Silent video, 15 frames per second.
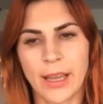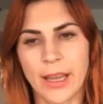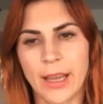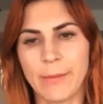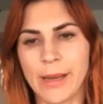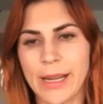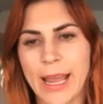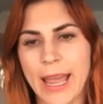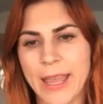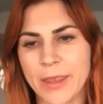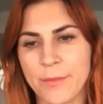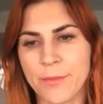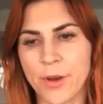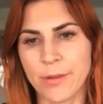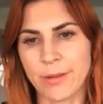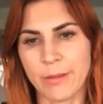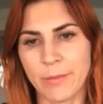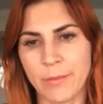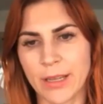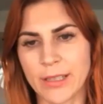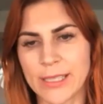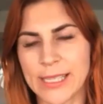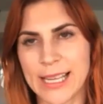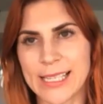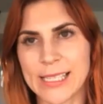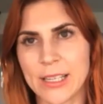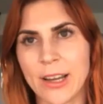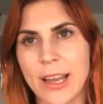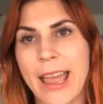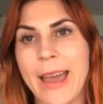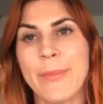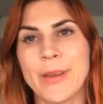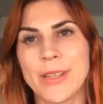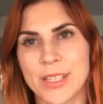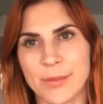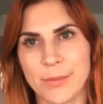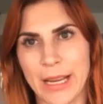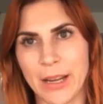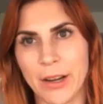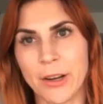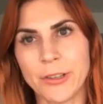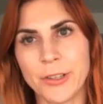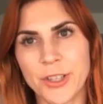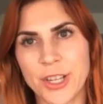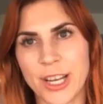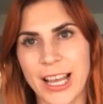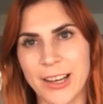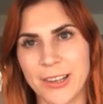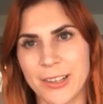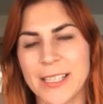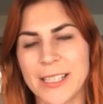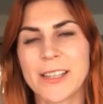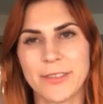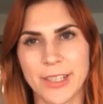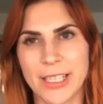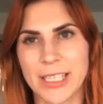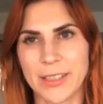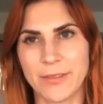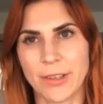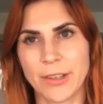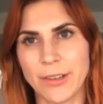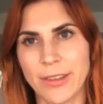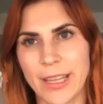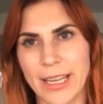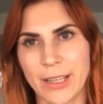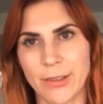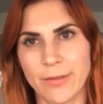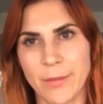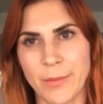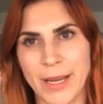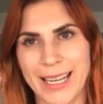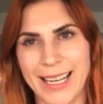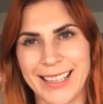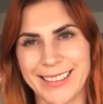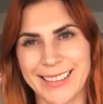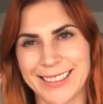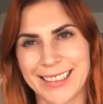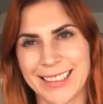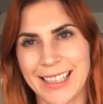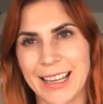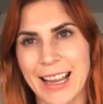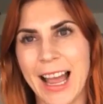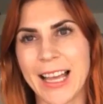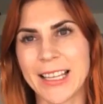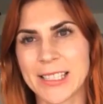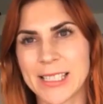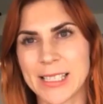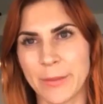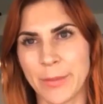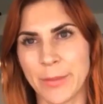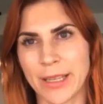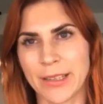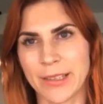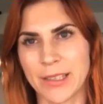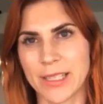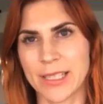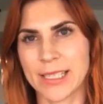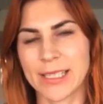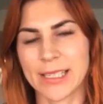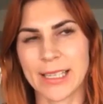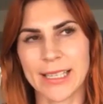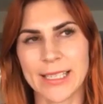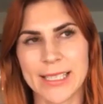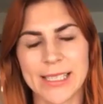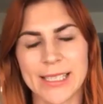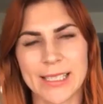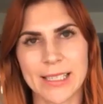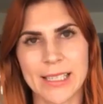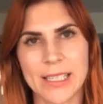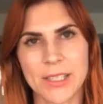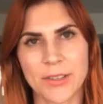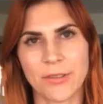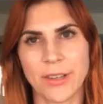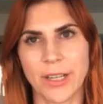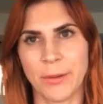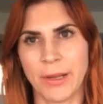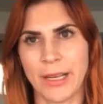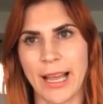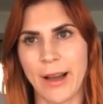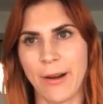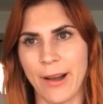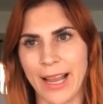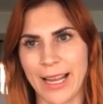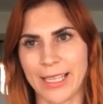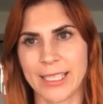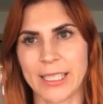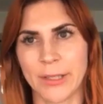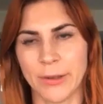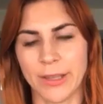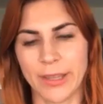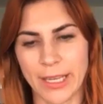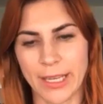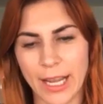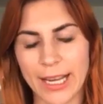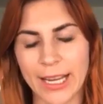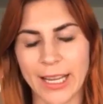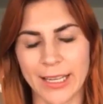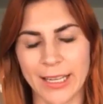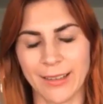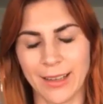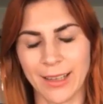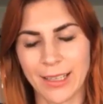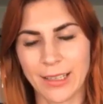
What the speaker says: mean, at the moment, because that's not happened to my own child, it's a very difficult thing for me to answer, because it's all very well how I deal with it. I can